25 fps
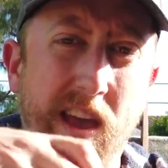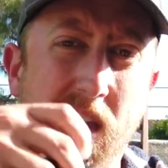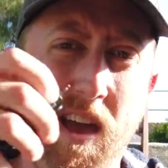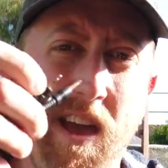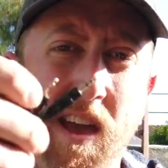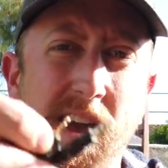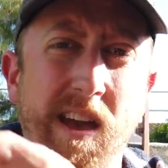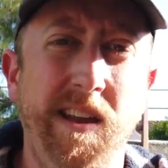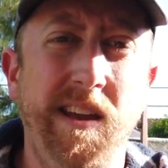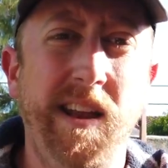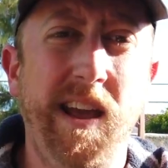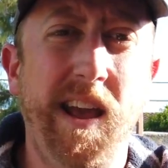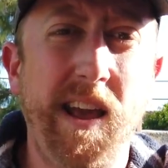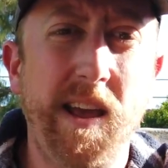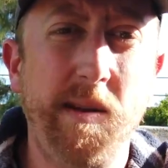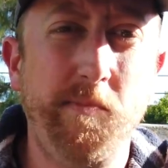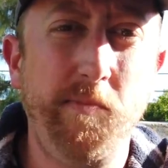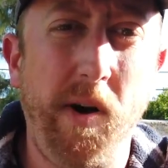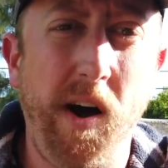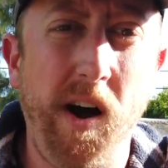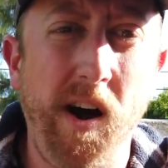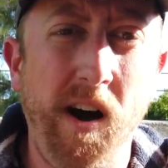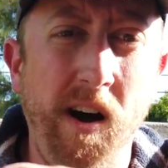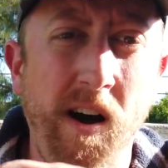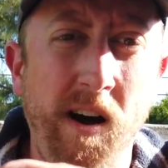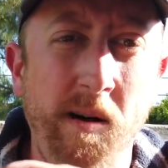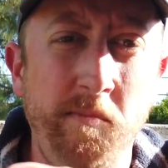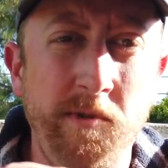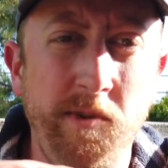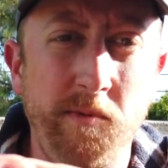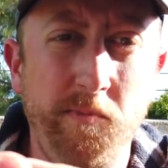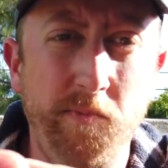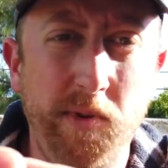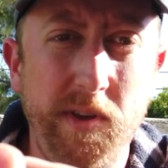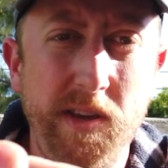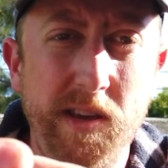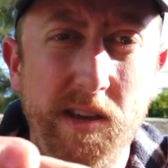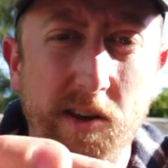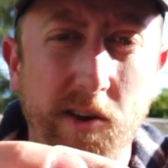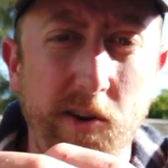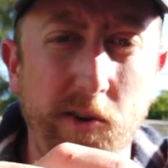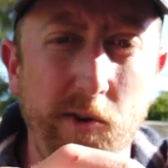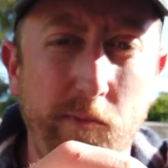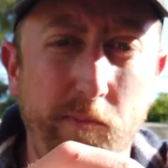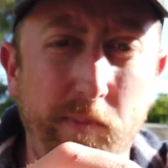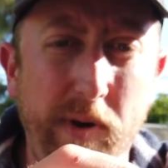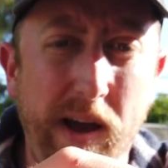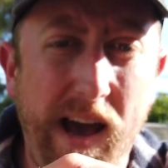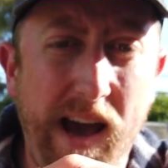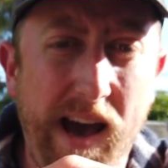And a Palm
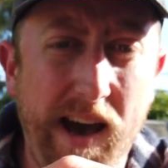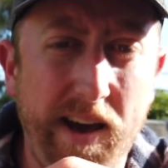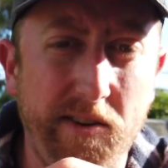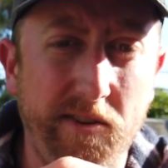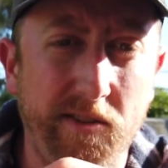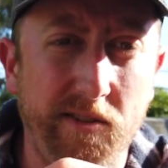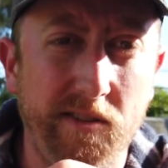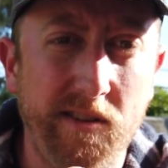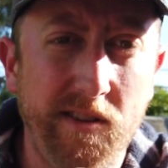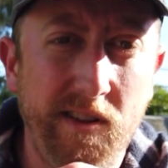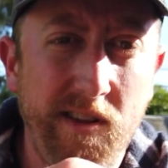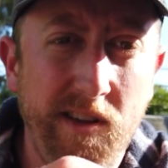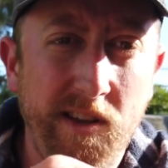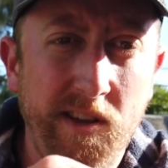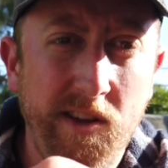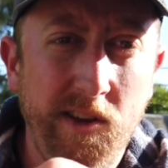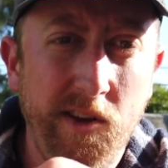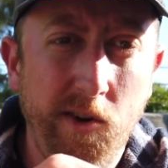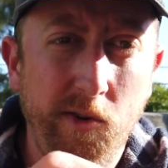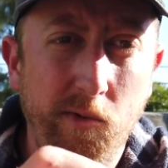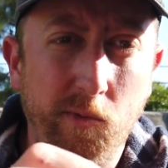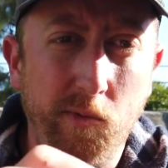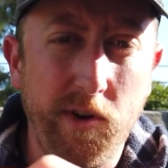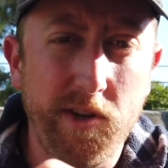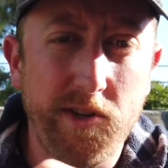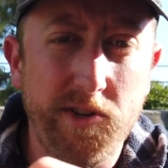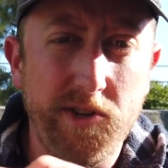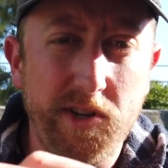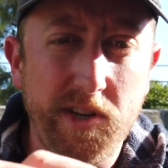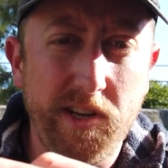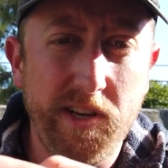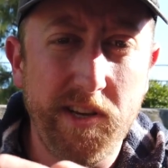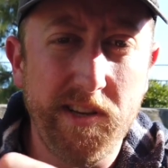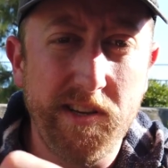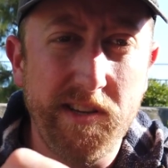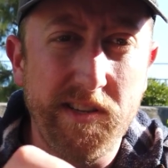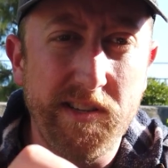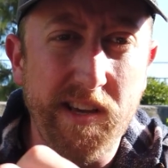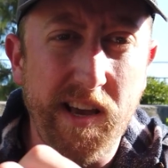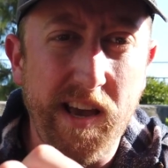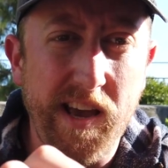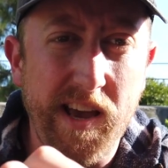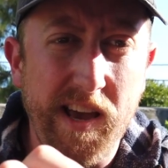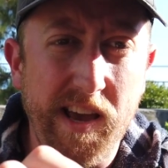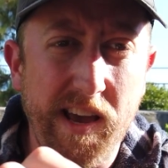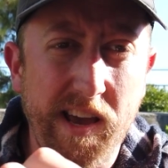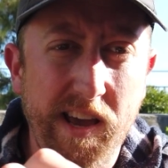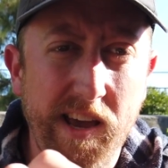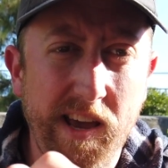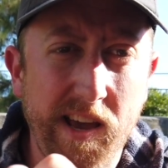Pico paddle, which is
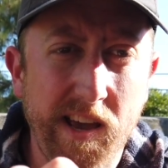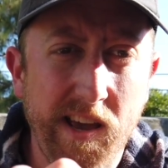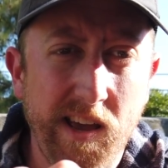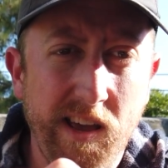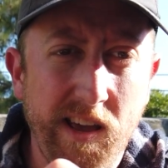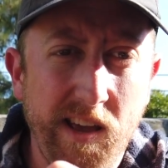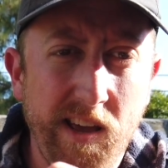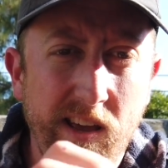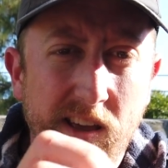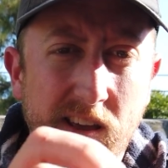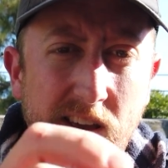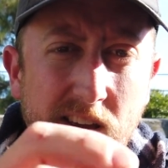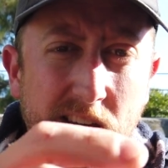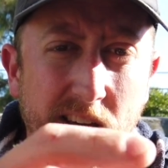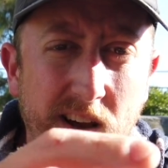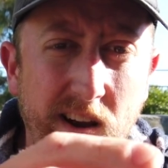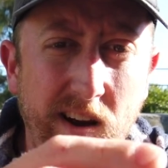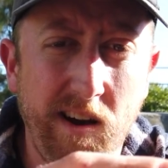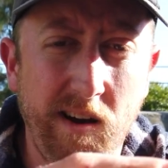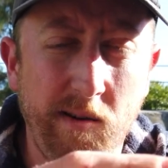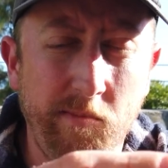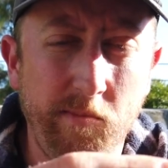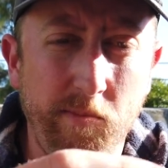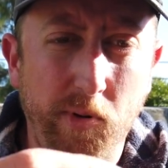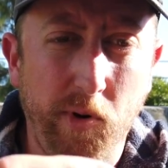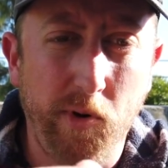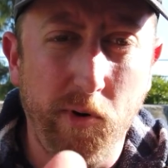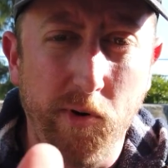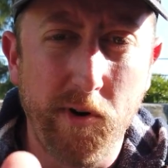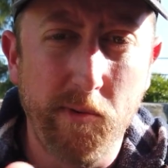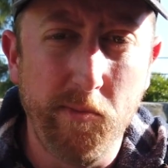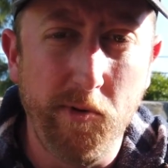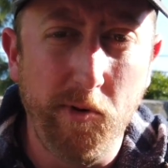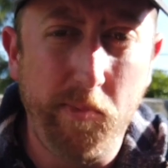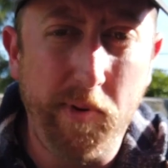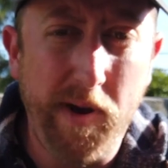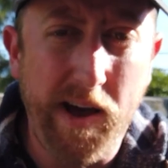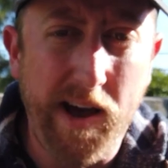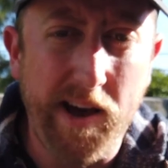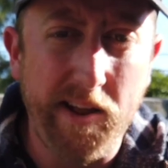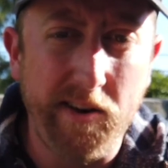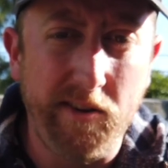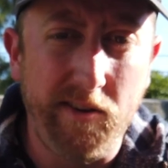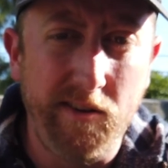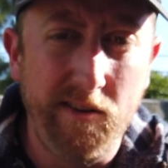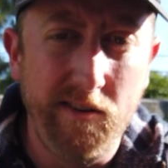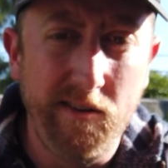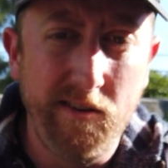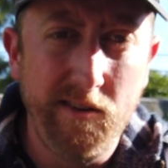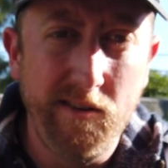a um, portable
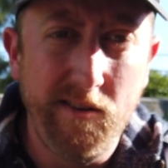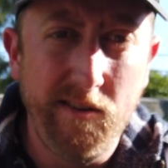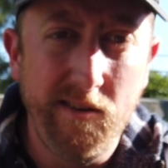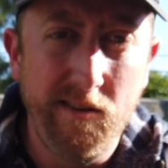paddle.